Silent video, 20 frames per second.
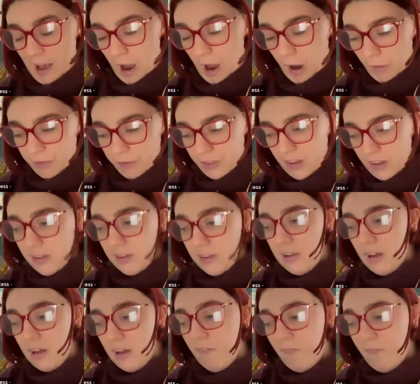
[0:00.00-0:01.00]

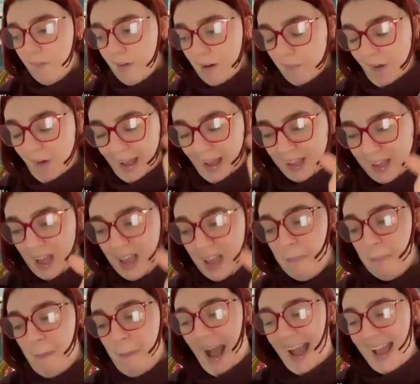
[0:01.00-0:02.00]
often
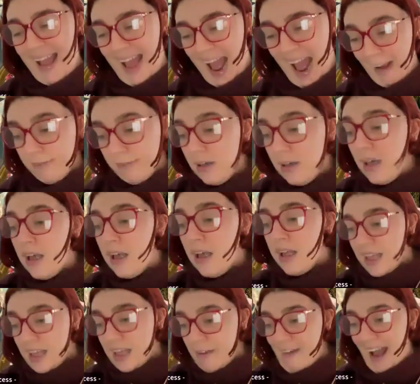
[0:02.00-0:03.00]
letters by Anne
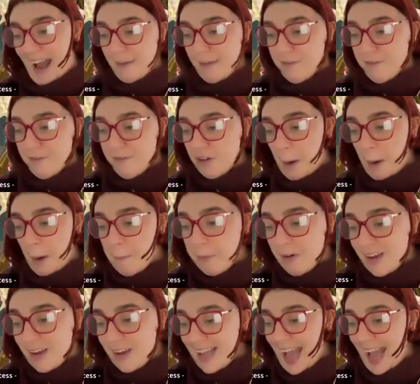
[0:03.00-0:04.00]
survive,
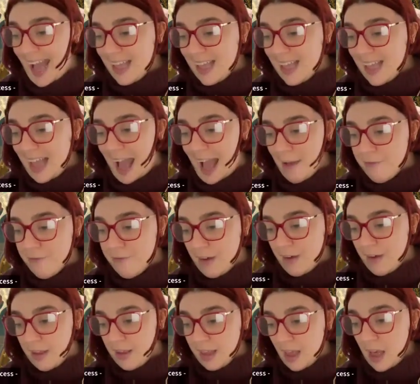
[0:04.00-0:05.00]
complicates
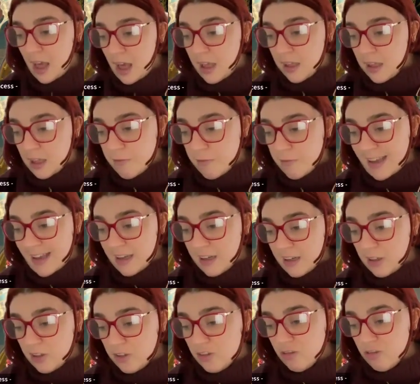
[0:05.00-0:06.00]
efforts to
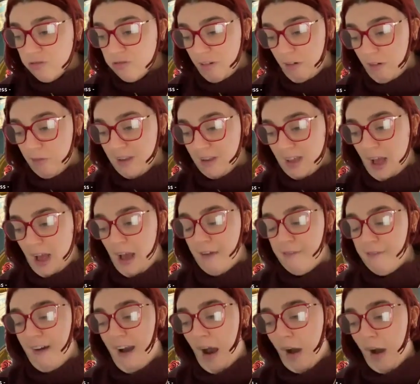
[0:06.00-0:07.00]
reconstruct
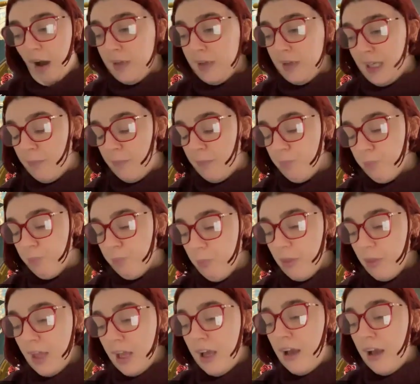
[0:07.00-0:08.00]
her voice.
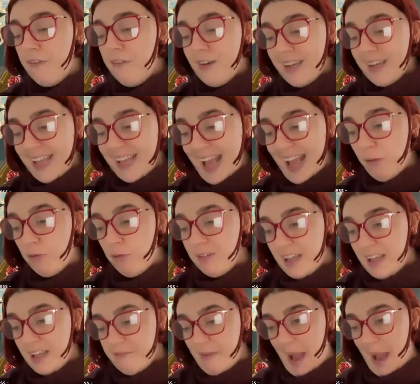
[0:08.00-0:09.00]
The
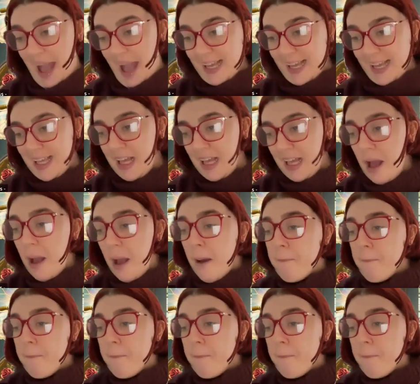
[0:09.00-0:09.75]
guilt debate.